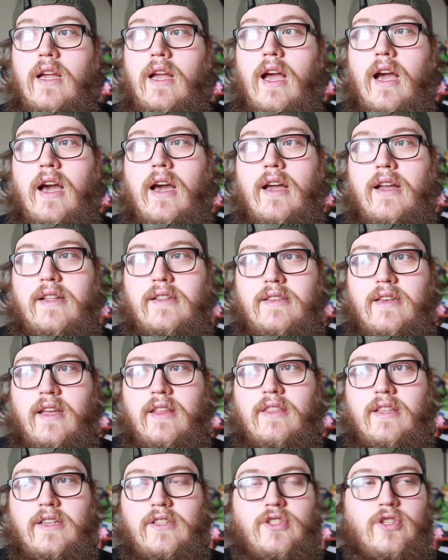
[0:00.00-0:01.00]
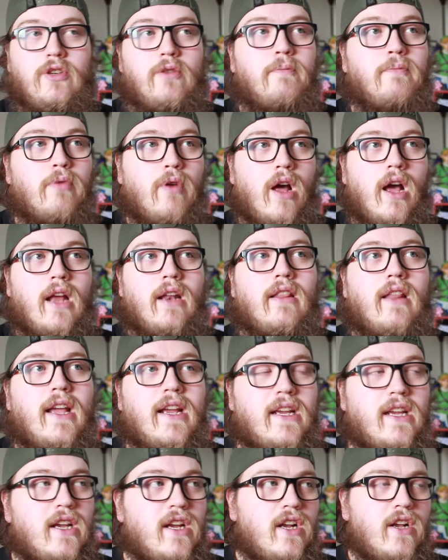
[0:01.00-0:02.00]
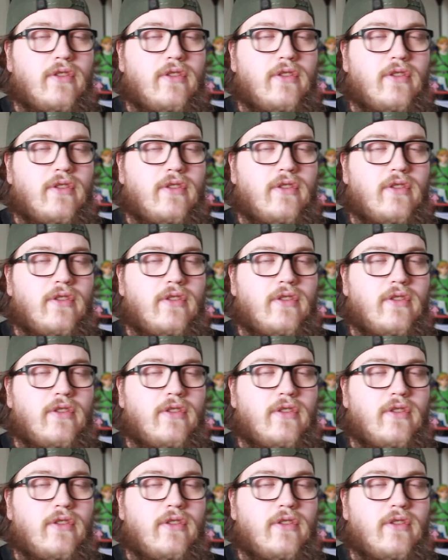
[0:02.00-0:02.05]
Uh, nothing too broad like,